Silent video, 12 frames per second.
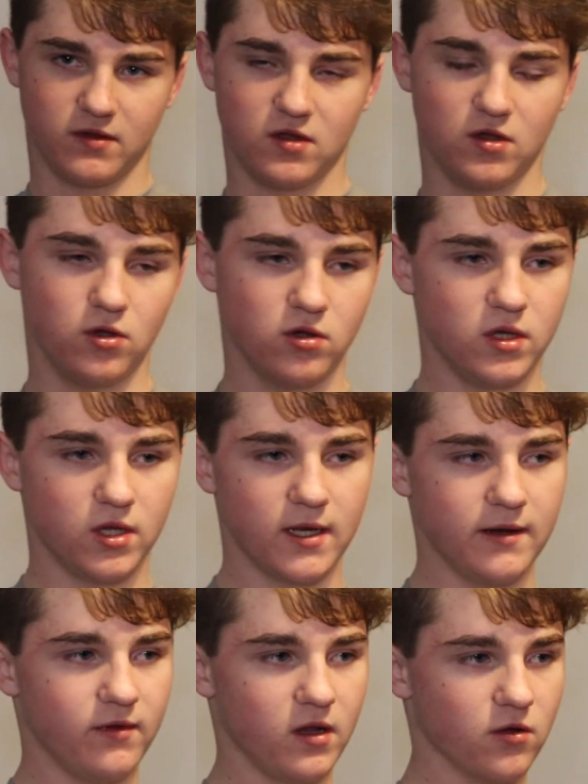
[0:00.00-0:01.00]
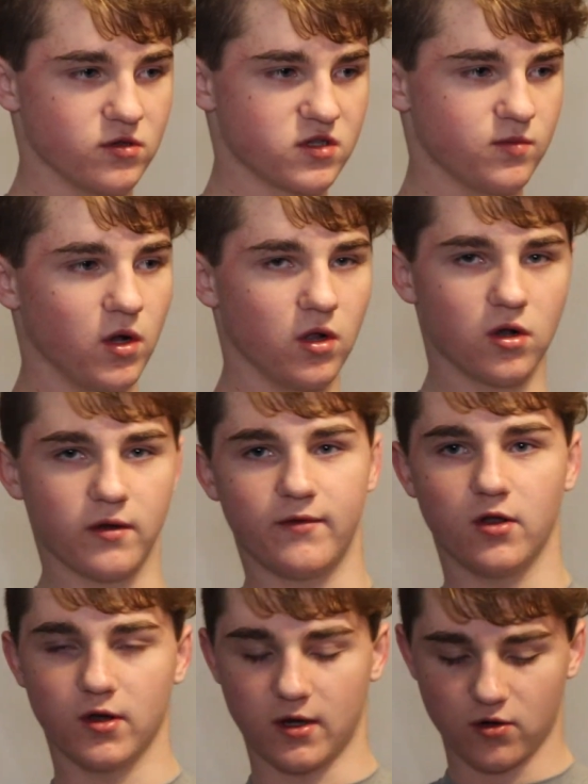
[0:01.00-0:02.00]
to You can even go smaller if
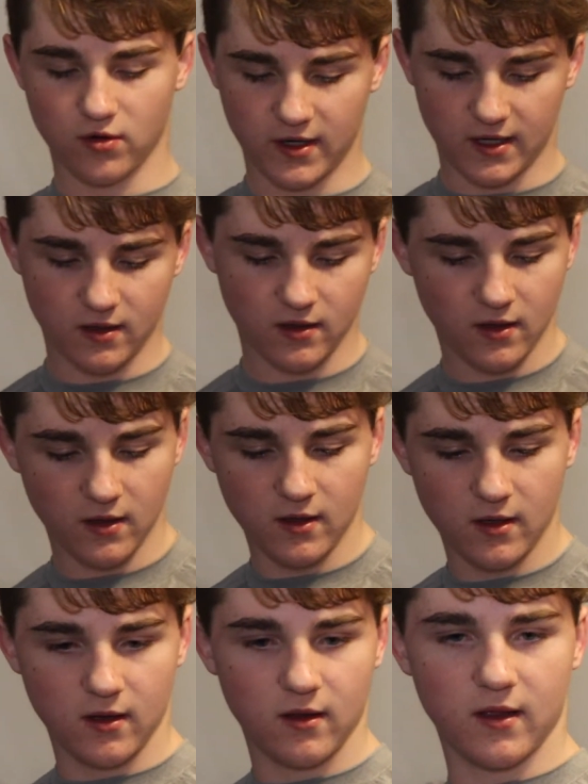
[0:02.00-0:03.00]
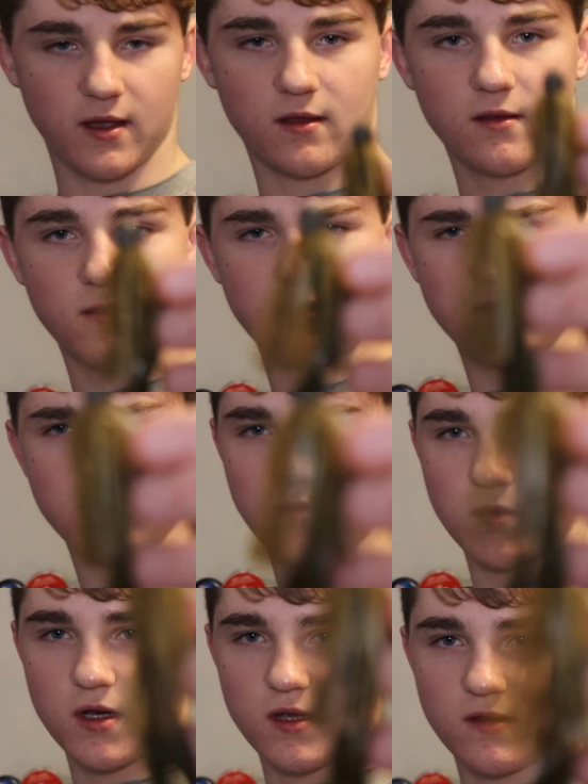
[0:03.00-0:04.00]
you're in a creek. Like this
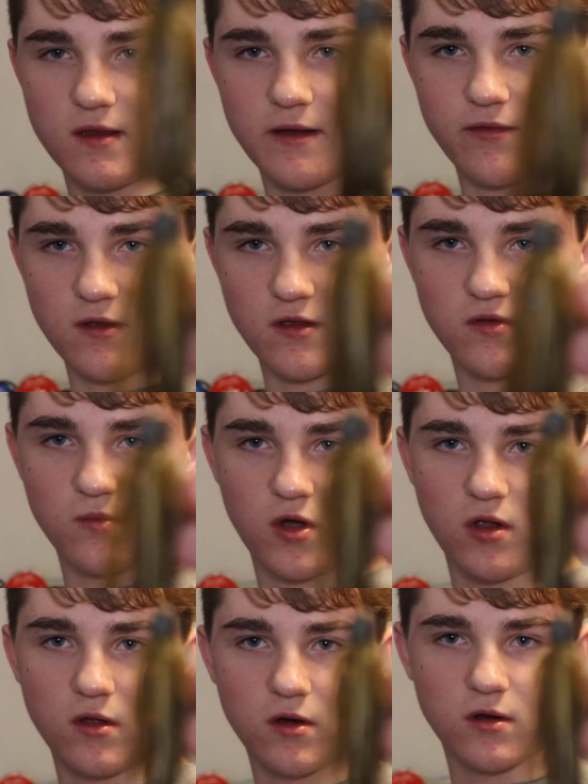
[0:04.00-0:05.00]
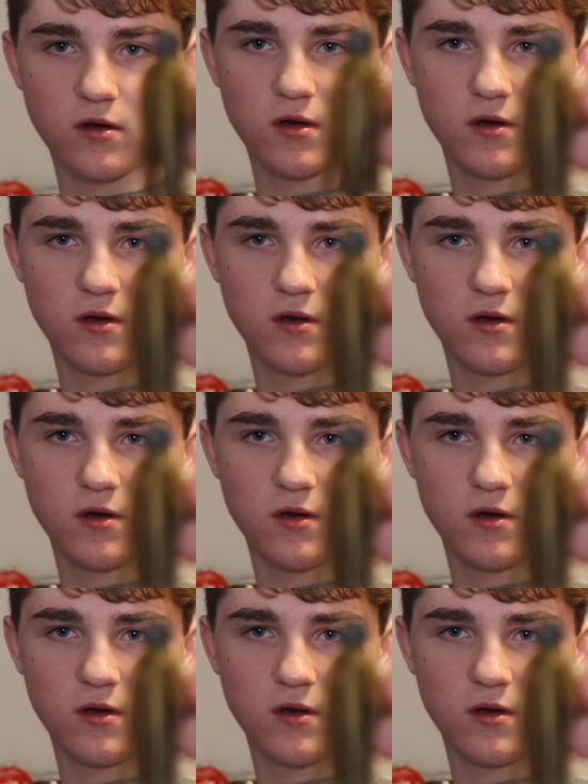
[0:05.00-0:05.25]
one is definitely smaller